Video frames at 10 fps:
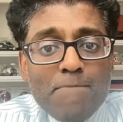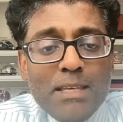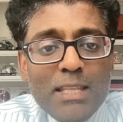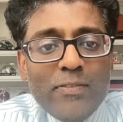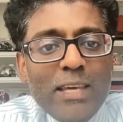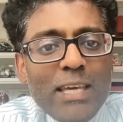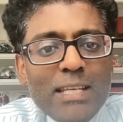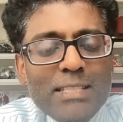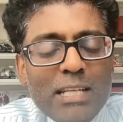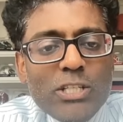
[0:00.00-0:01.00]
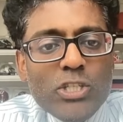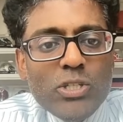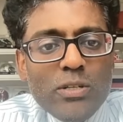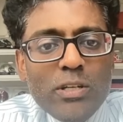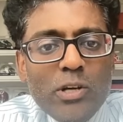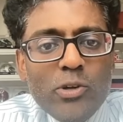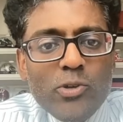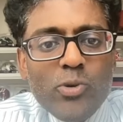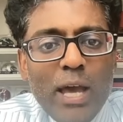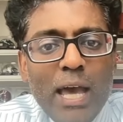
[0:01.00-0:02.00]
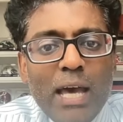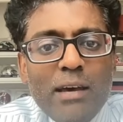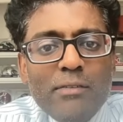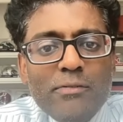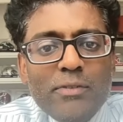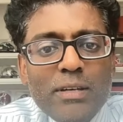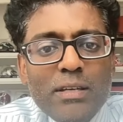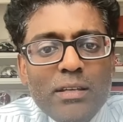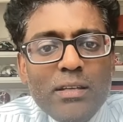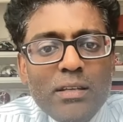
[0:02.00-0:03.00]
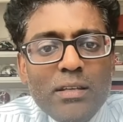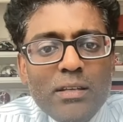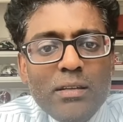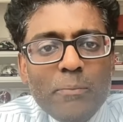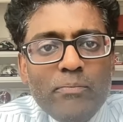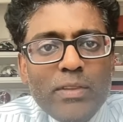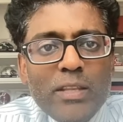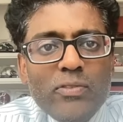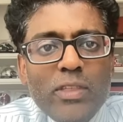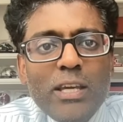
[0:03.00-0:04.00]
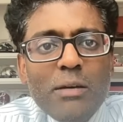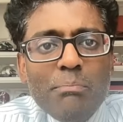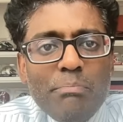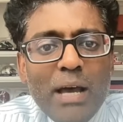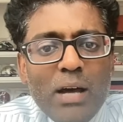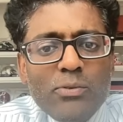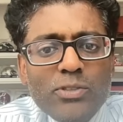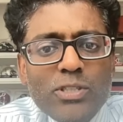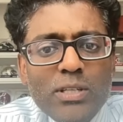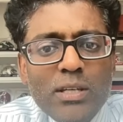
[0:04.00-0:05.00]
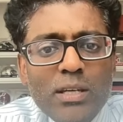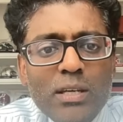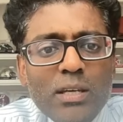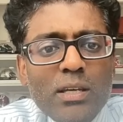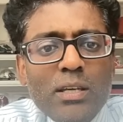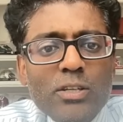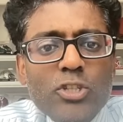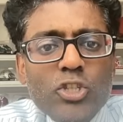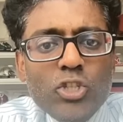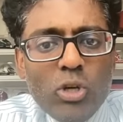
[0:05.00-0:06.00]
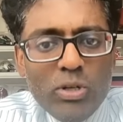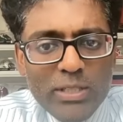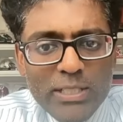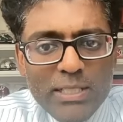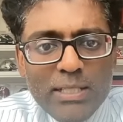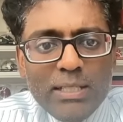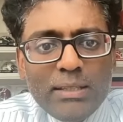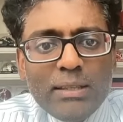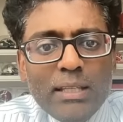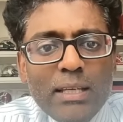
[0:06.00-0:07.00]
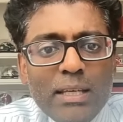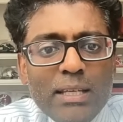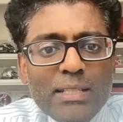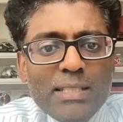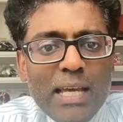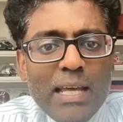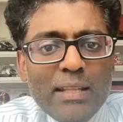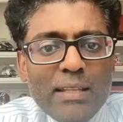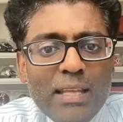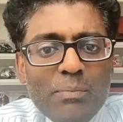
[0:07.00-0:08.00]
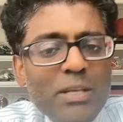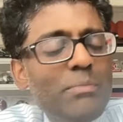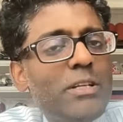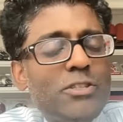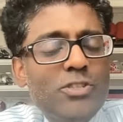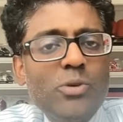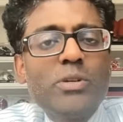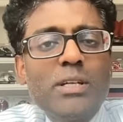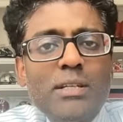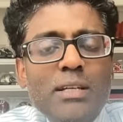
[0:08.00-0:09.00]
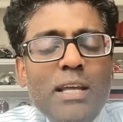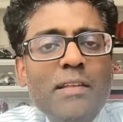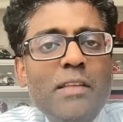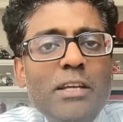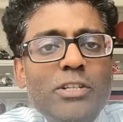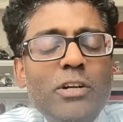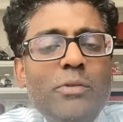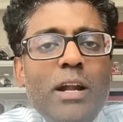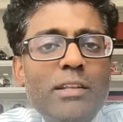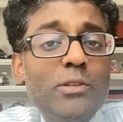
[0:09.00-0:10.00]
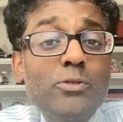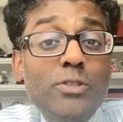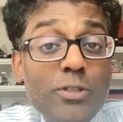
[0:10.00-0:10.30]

the thing is that you know you have the thing about Charlotte is that they beat Minnesota and then they turn around and they lose to